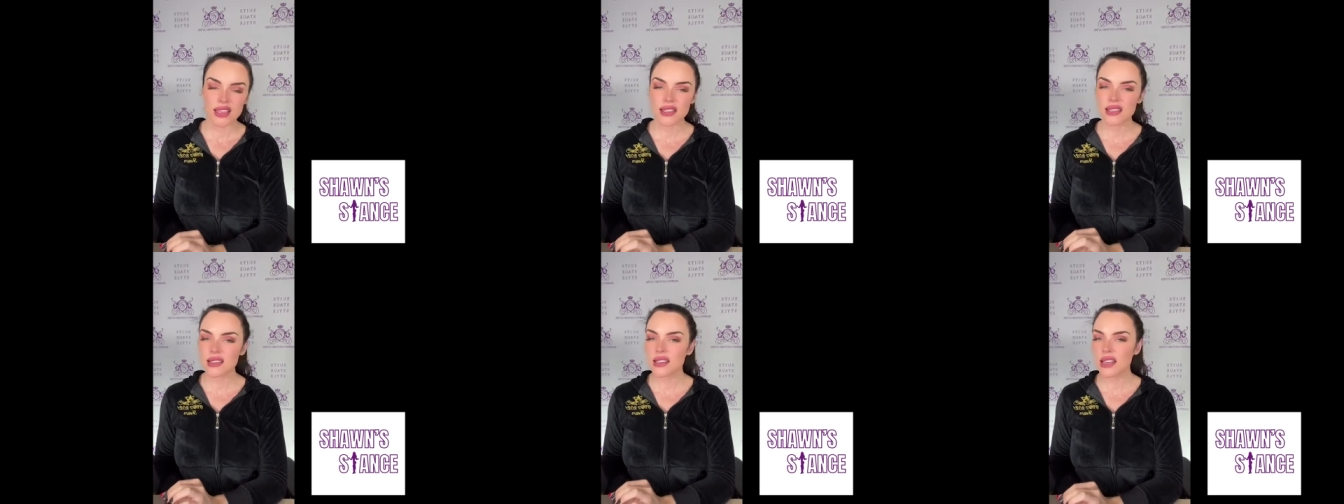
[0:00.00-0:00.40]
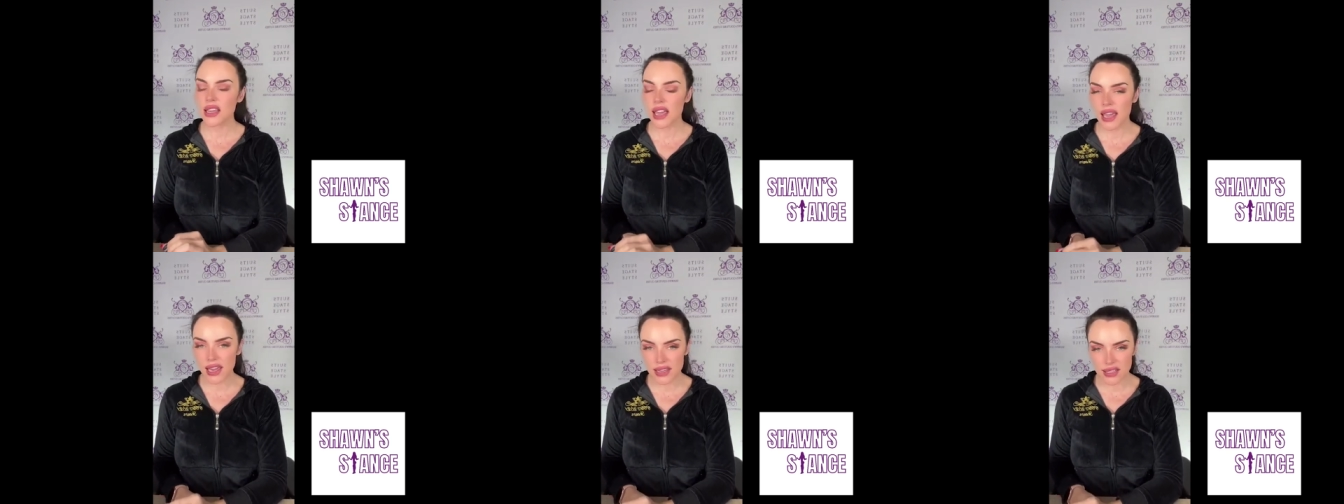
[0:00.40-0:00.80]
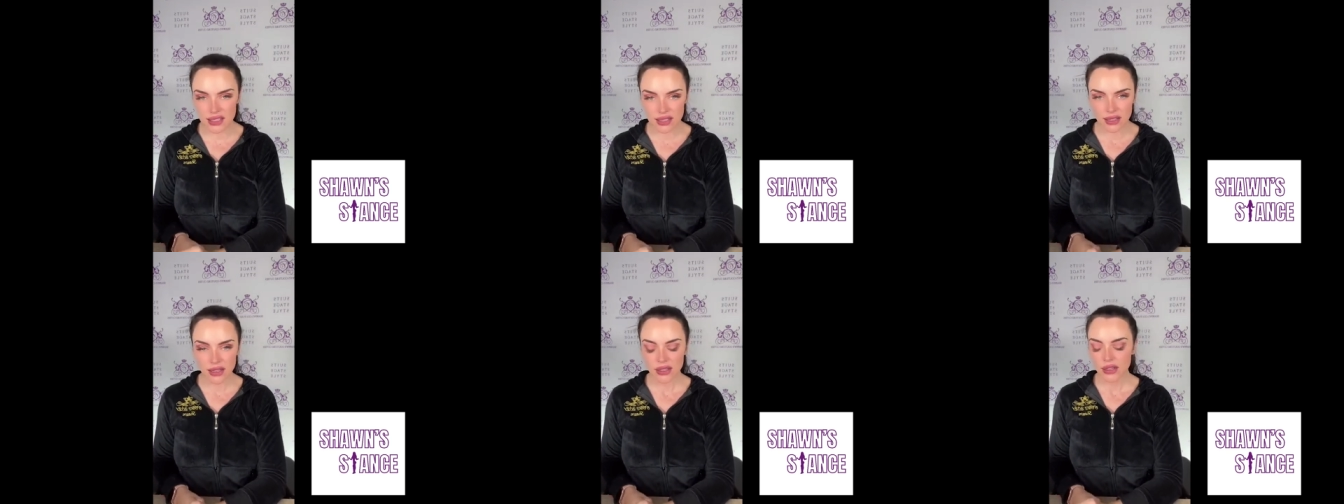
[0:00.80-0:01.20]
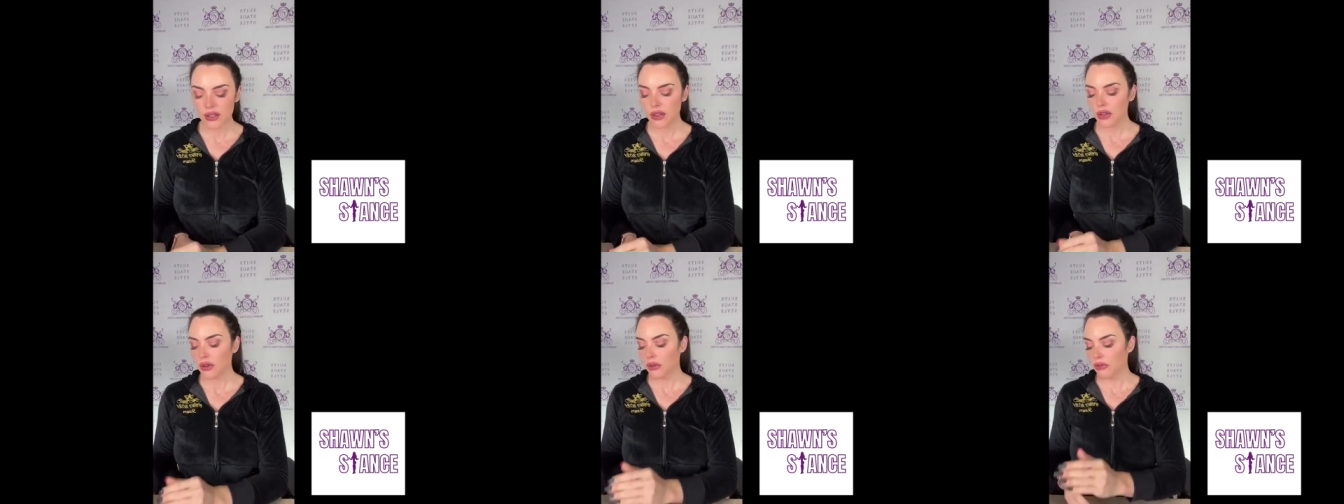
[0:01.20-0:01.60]
This is the case
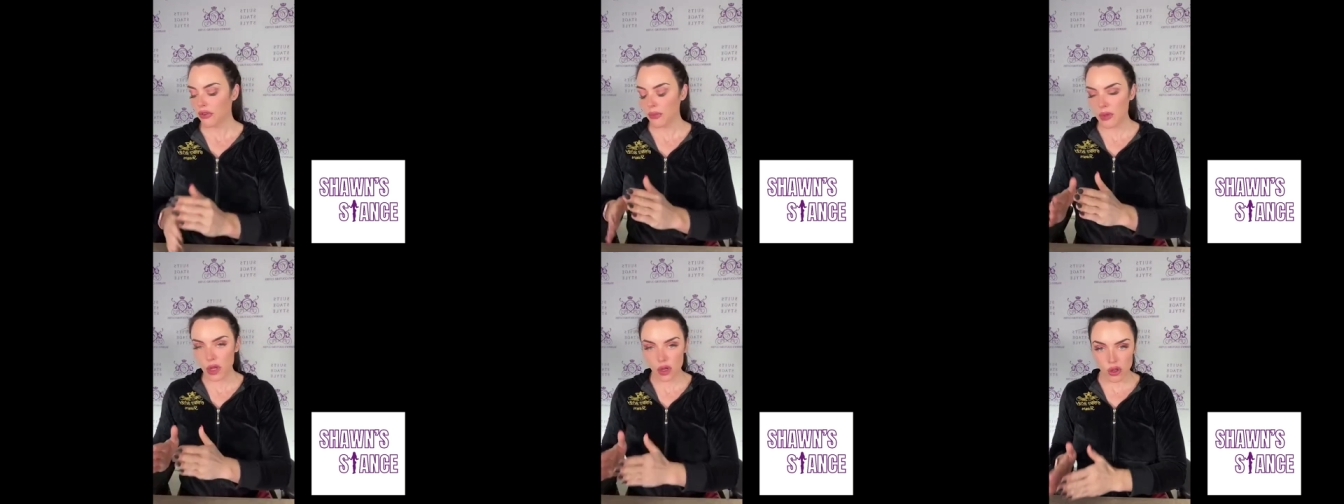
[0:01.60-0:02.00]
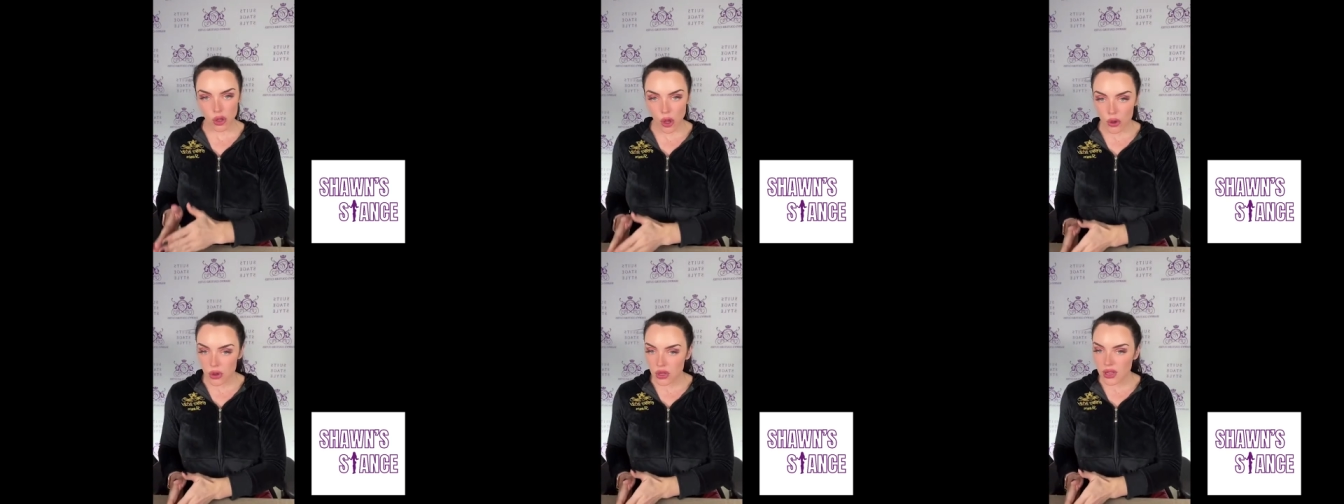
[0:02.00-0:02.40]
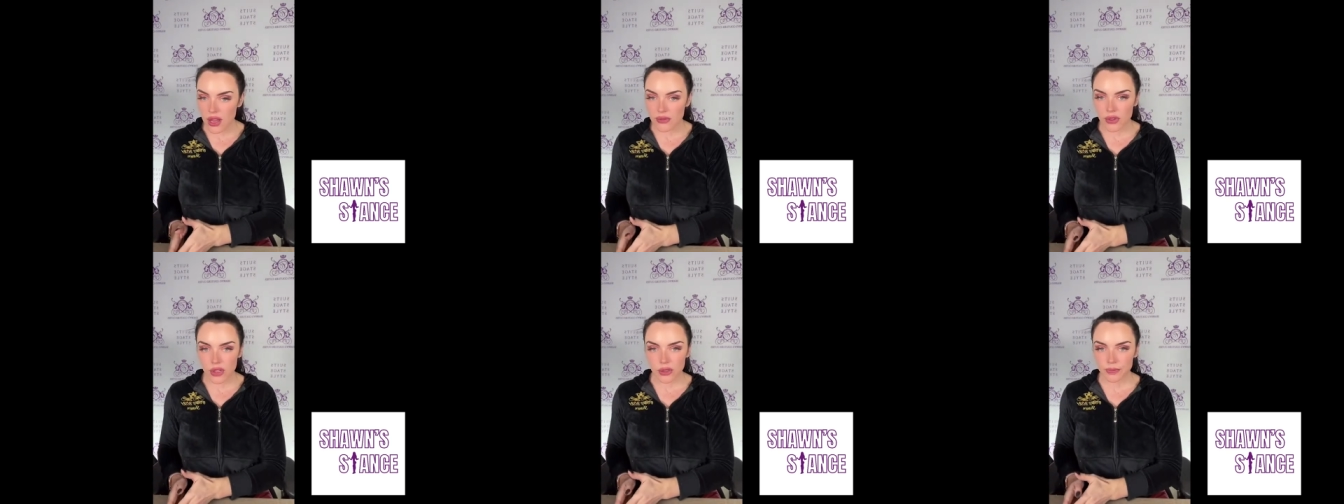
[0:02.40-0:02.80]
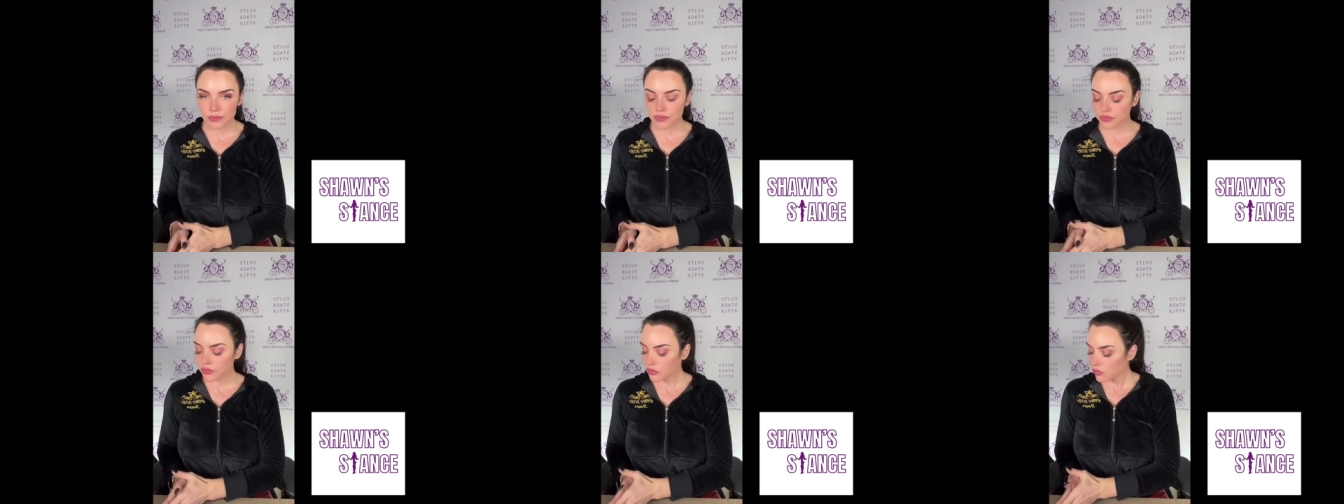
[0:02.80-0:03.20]
from the local
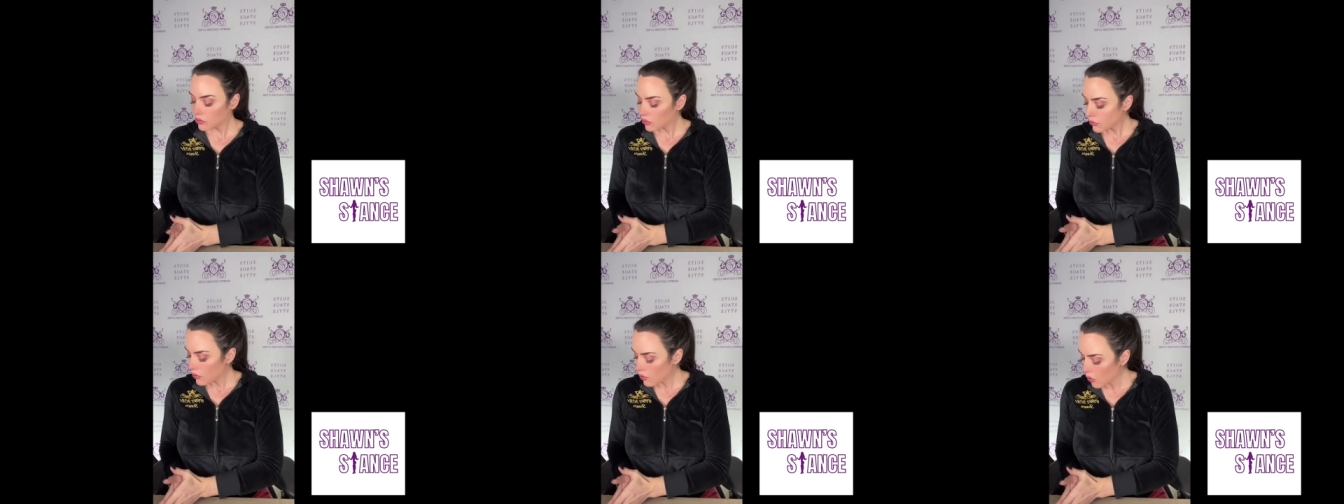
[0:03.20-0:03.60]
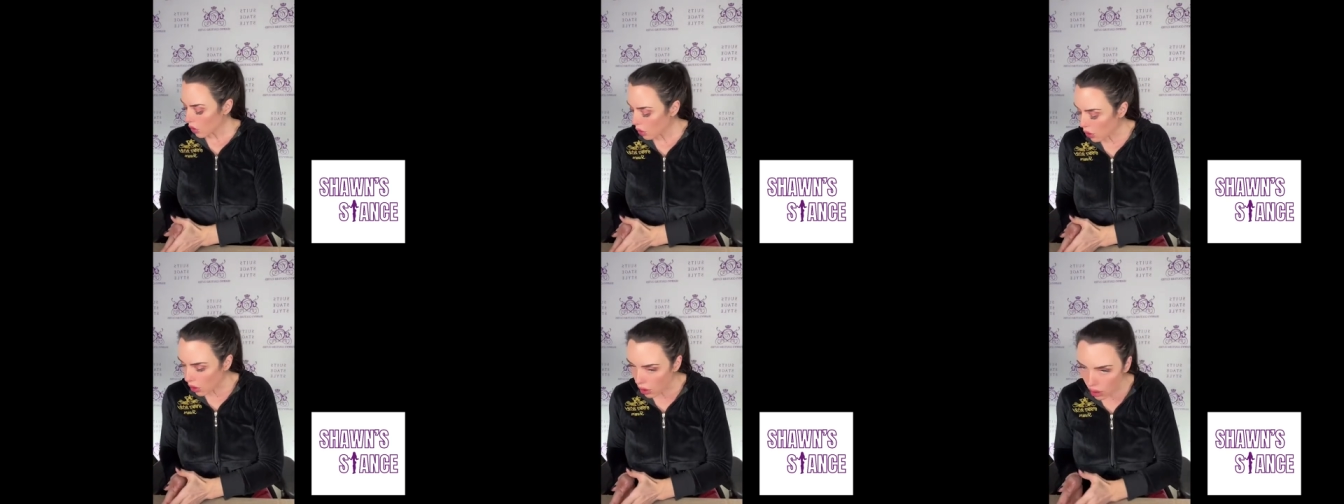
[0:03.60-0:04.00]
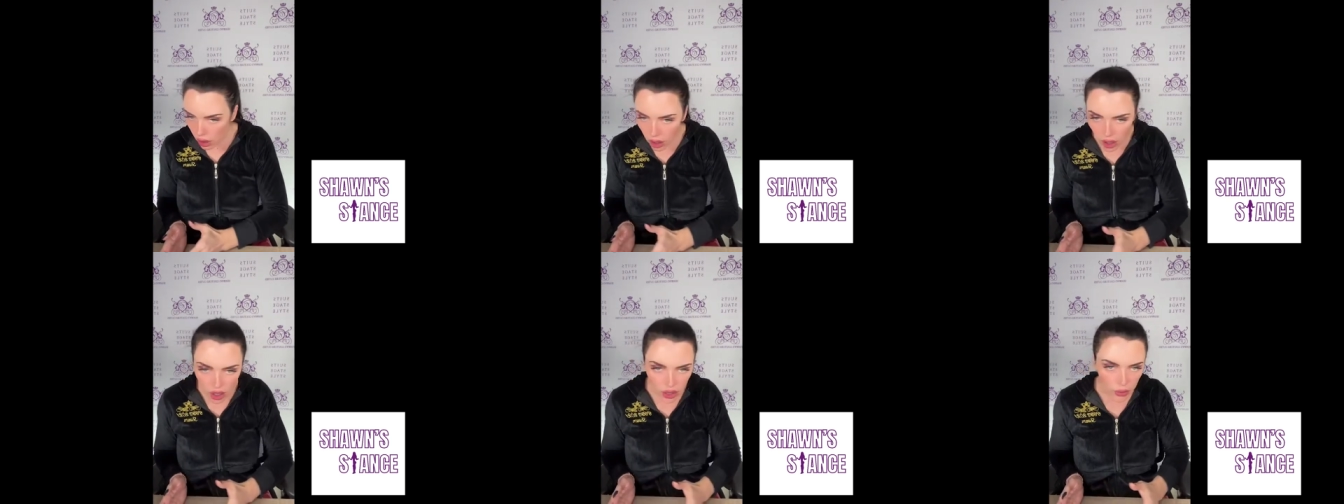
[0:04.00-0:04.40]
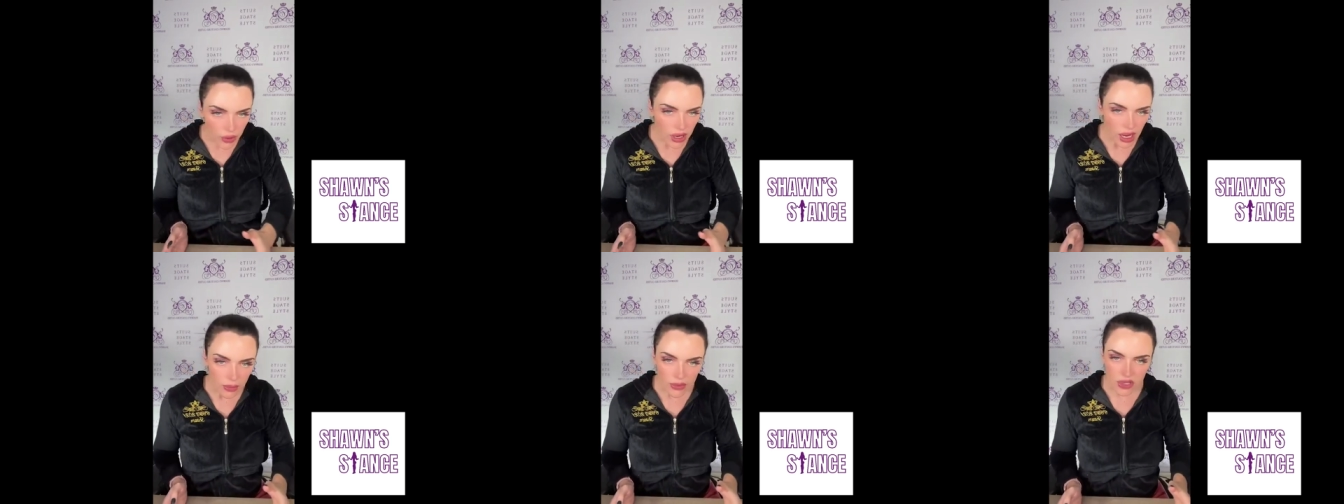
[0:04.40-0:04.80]
level all
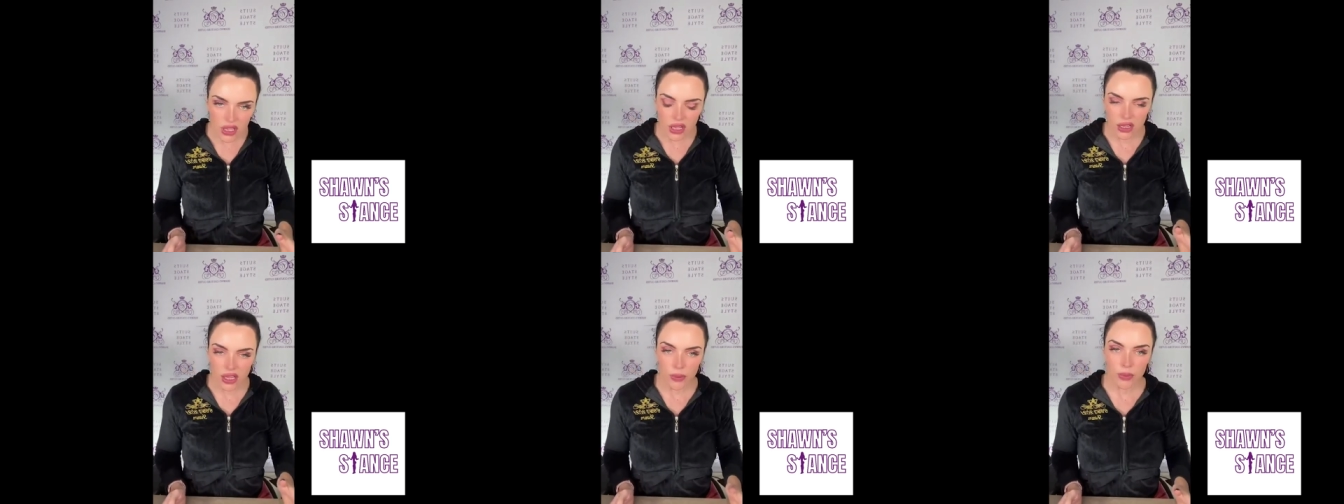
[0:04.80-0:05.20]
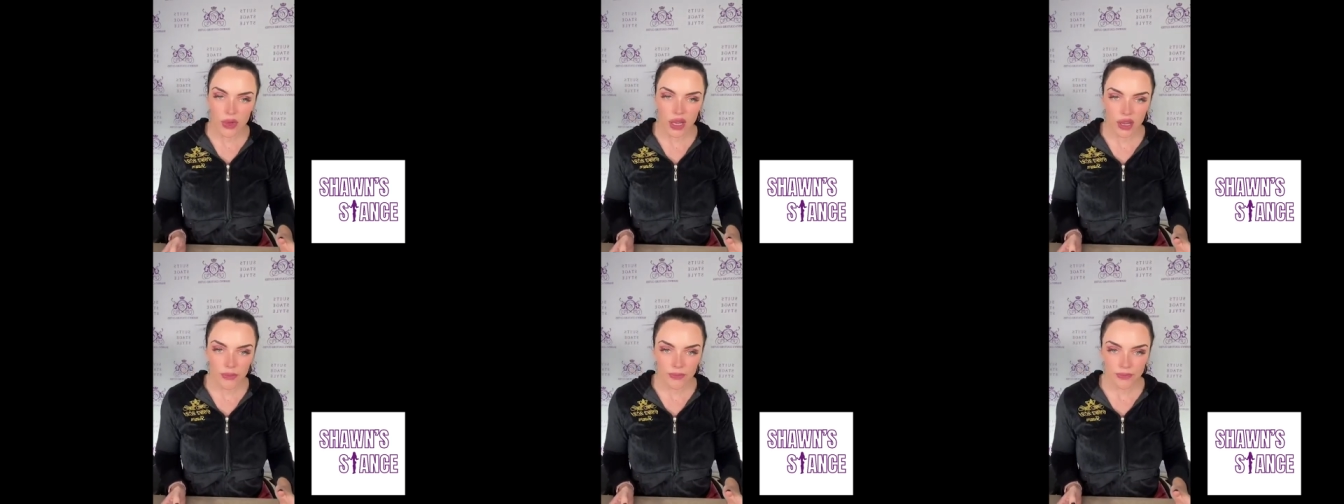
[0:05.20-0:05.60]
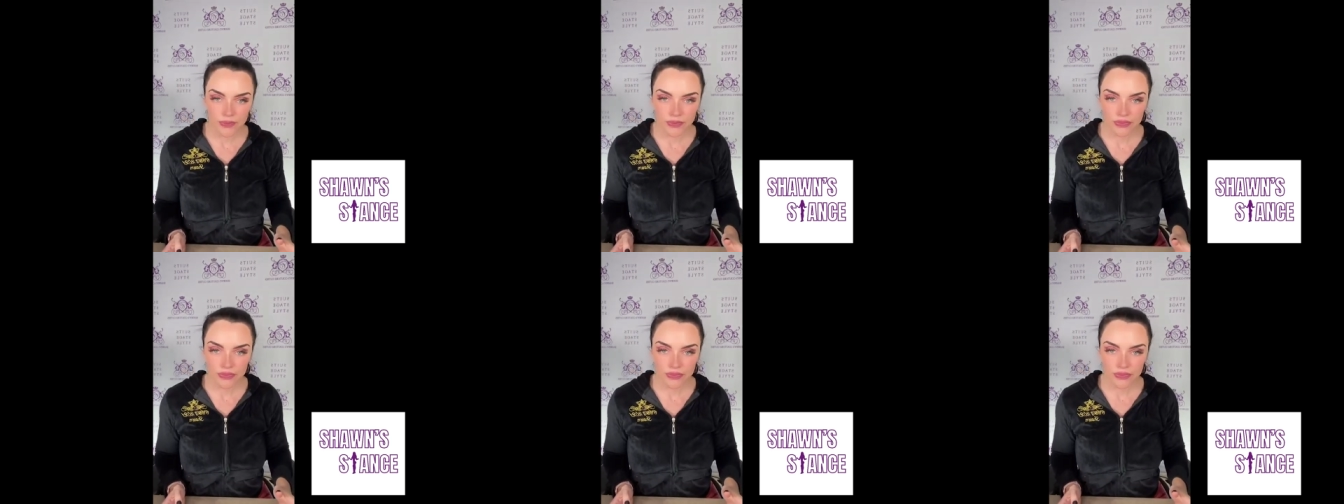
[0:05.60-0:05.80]
the way up to the Olympia.